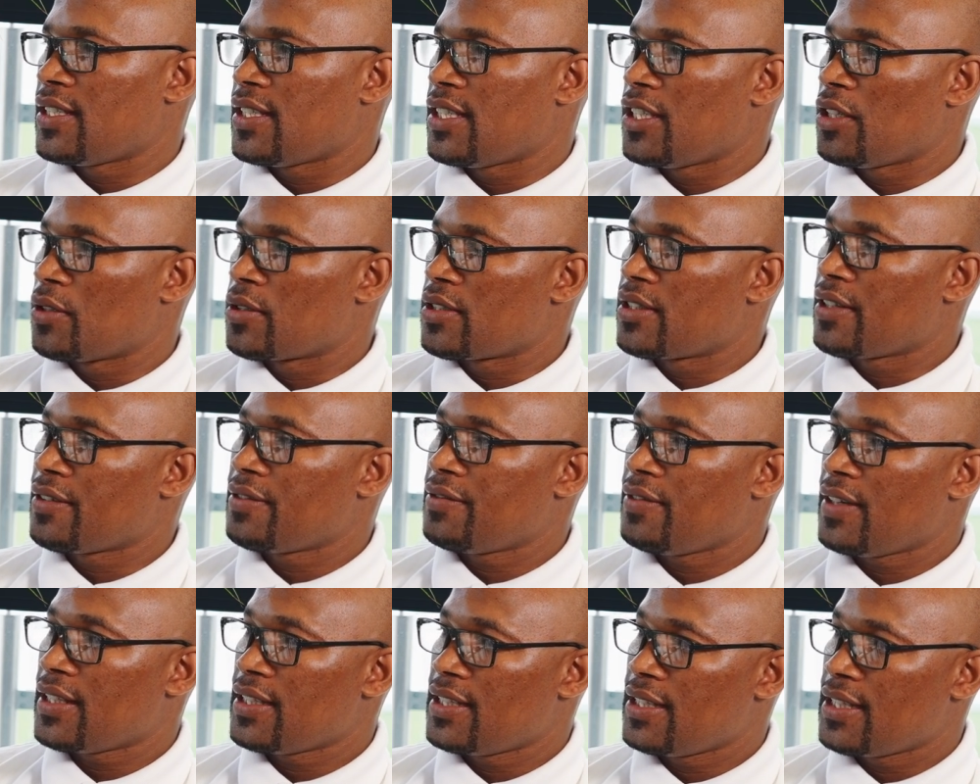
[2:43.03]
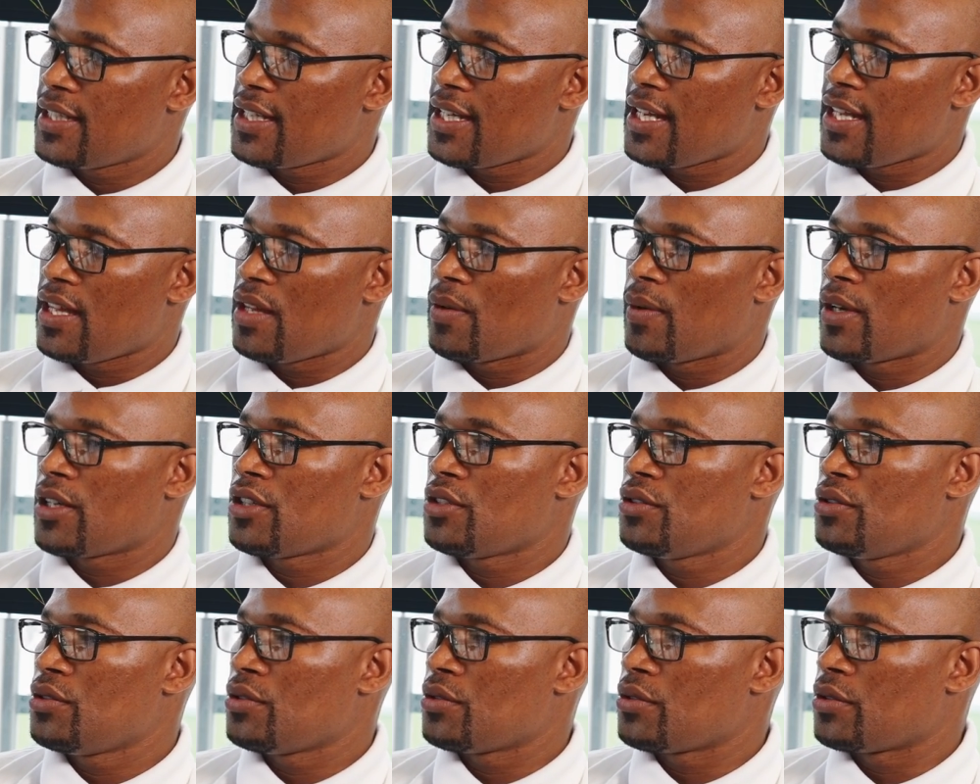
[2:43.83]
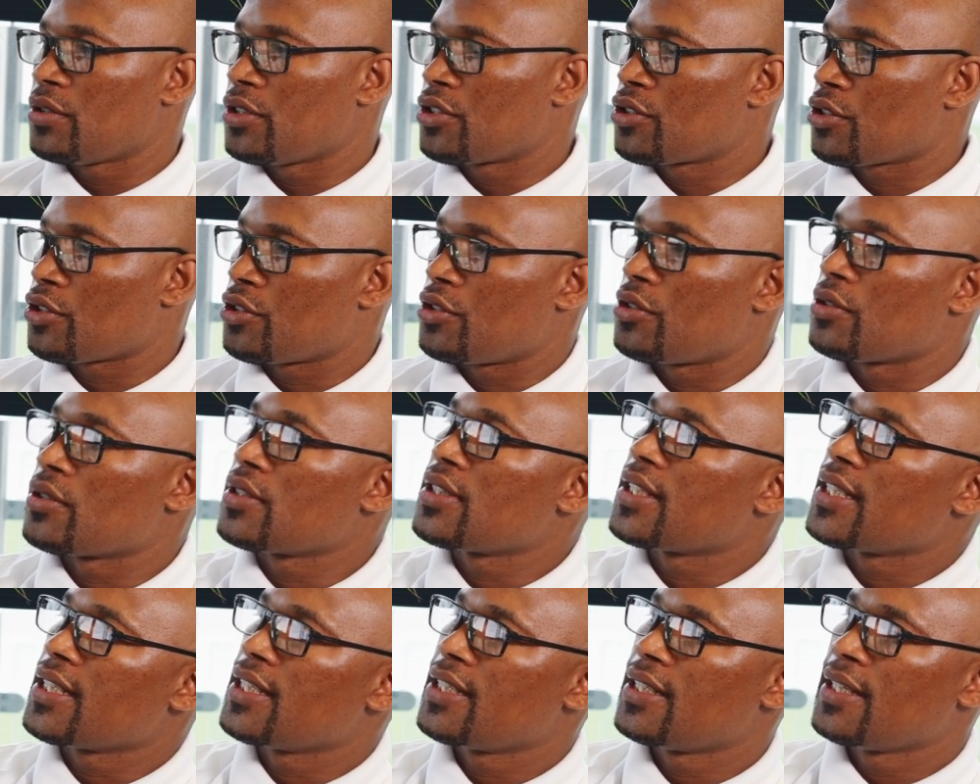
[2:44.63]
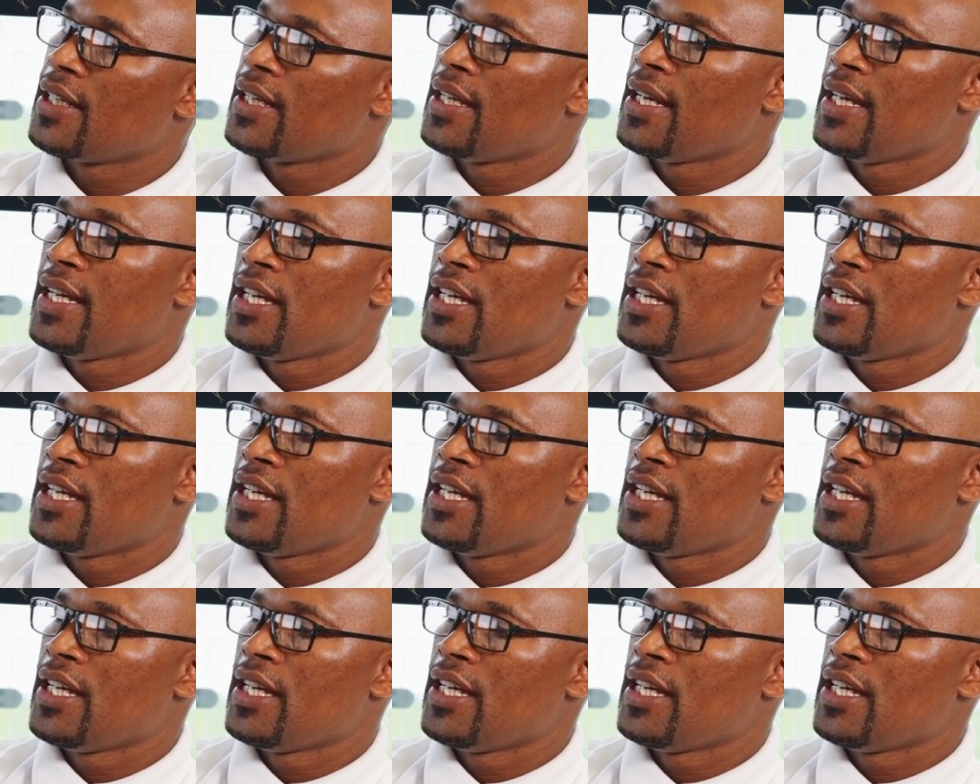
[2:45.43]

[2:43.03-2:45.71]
It was the first year they wanted to introduce it.